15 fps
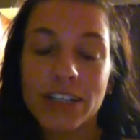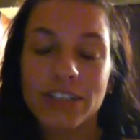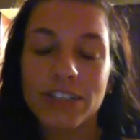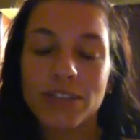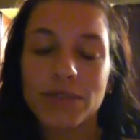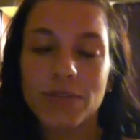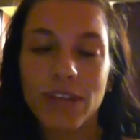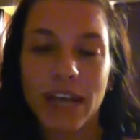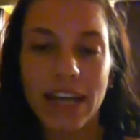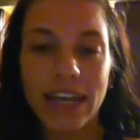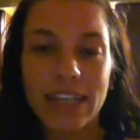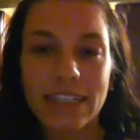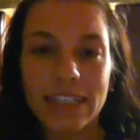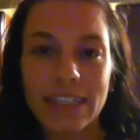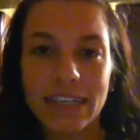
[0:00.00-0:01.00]

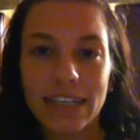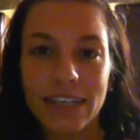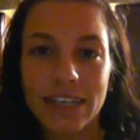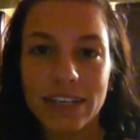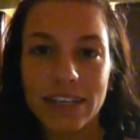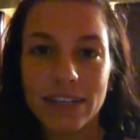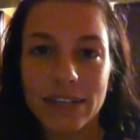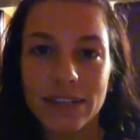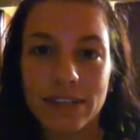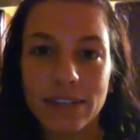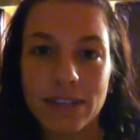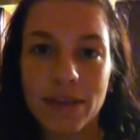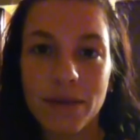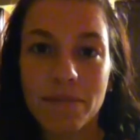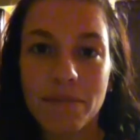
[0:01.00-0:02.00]
Tonight
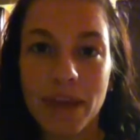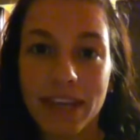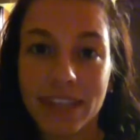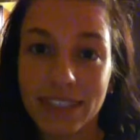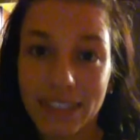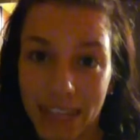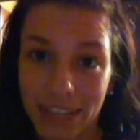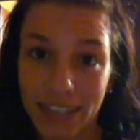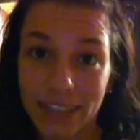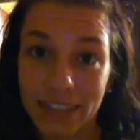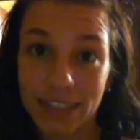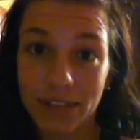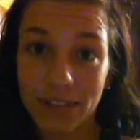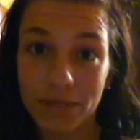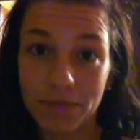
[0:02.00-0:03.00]
is May
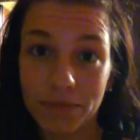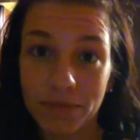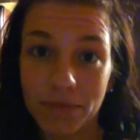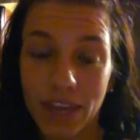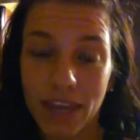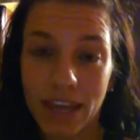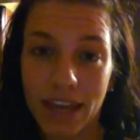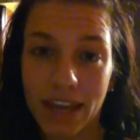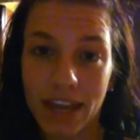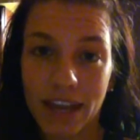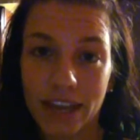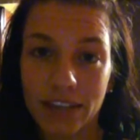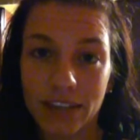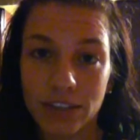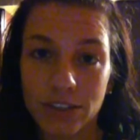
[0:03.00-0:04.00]
6th,
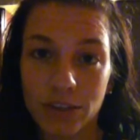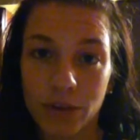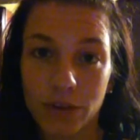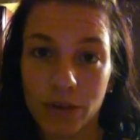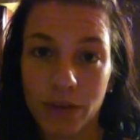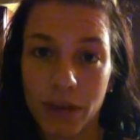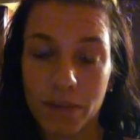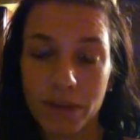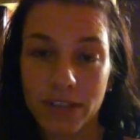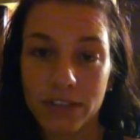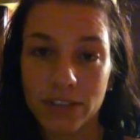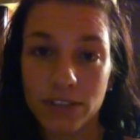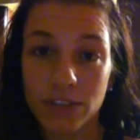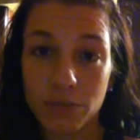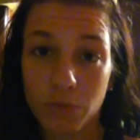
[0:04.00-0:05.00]
and so that
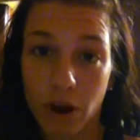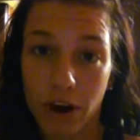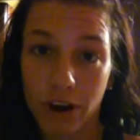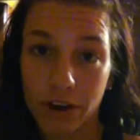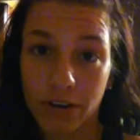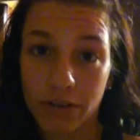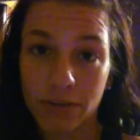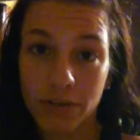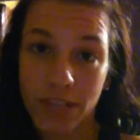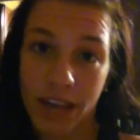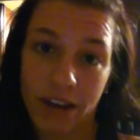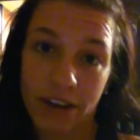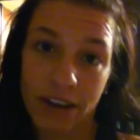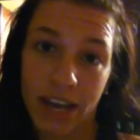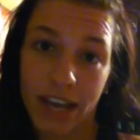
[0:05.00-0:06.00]
means tomorrow,
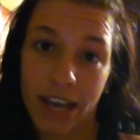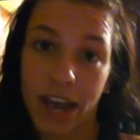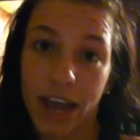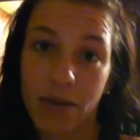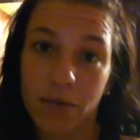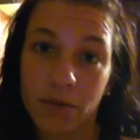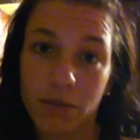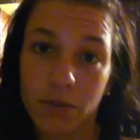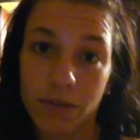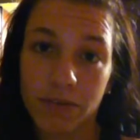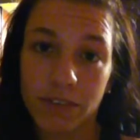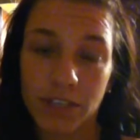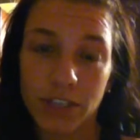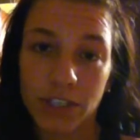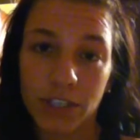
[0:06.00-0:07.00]
Saturday, I will
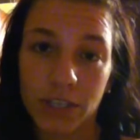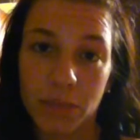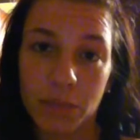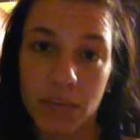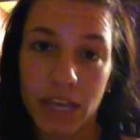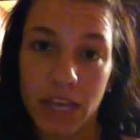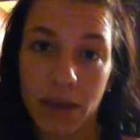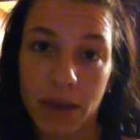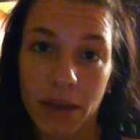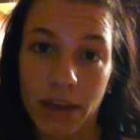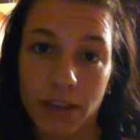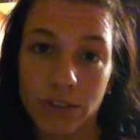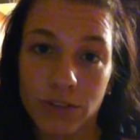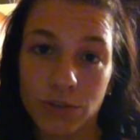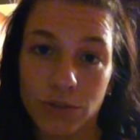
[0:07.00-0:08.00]
officially
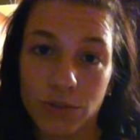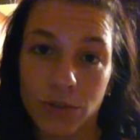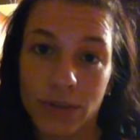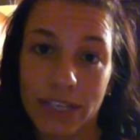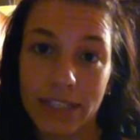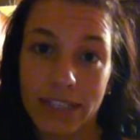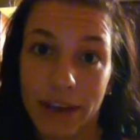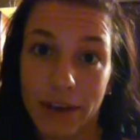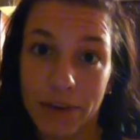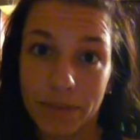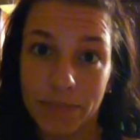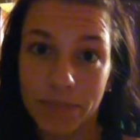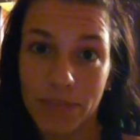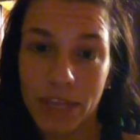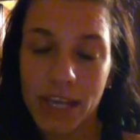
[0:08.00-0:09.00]
be 2 weeks out.
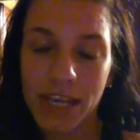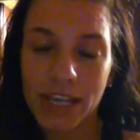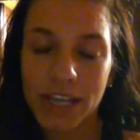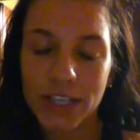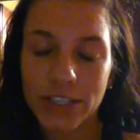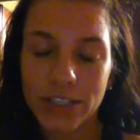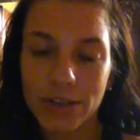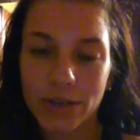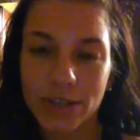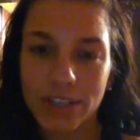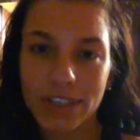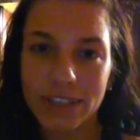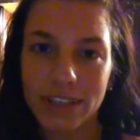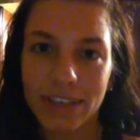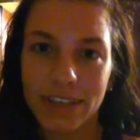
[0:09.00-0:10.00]
So
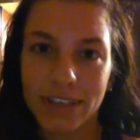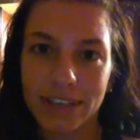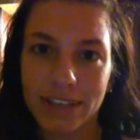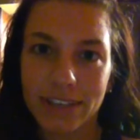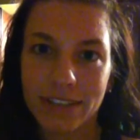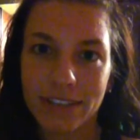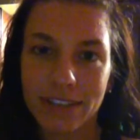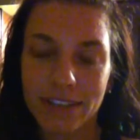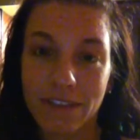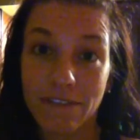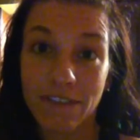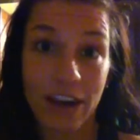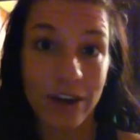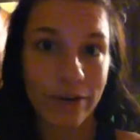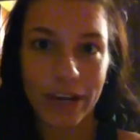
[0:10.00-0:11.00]
this is the
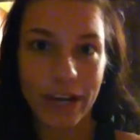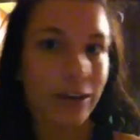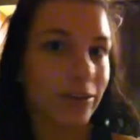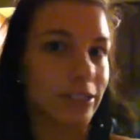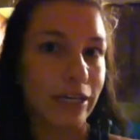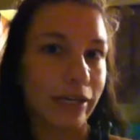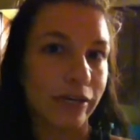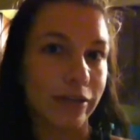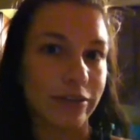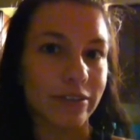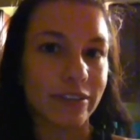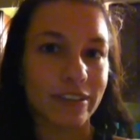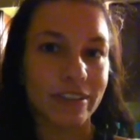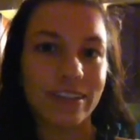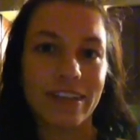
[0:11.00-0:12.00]
final
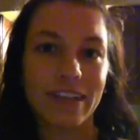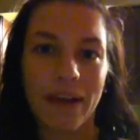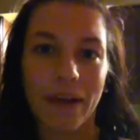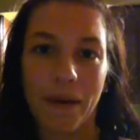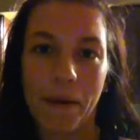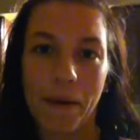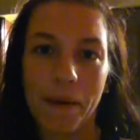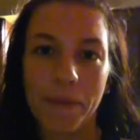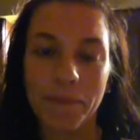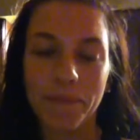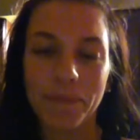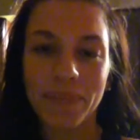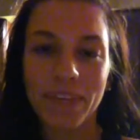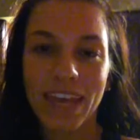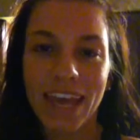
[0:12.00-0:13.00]
countdown,
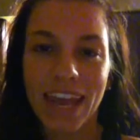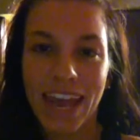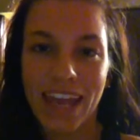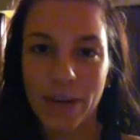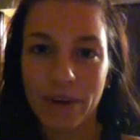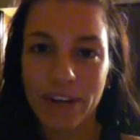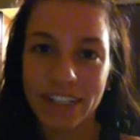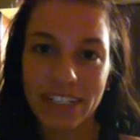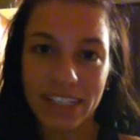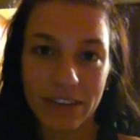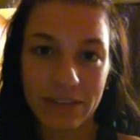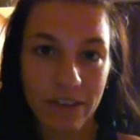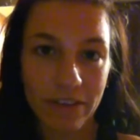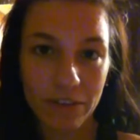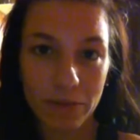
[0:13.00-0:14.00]
and I wanted to
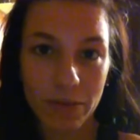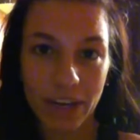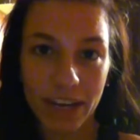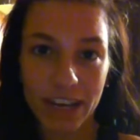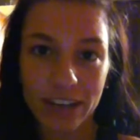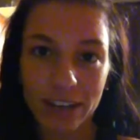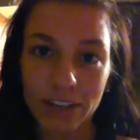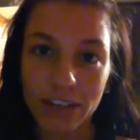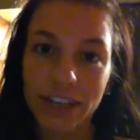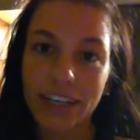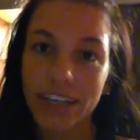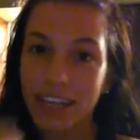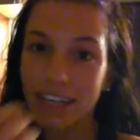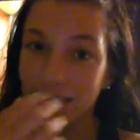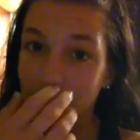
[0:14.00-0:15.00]
give everybody a look
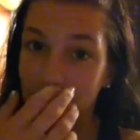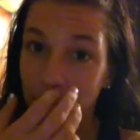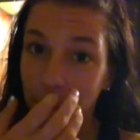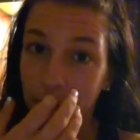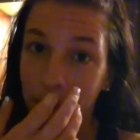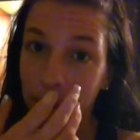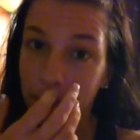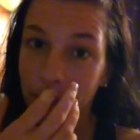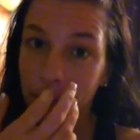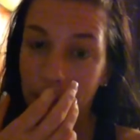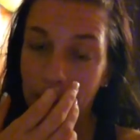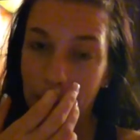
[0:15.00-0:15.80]
into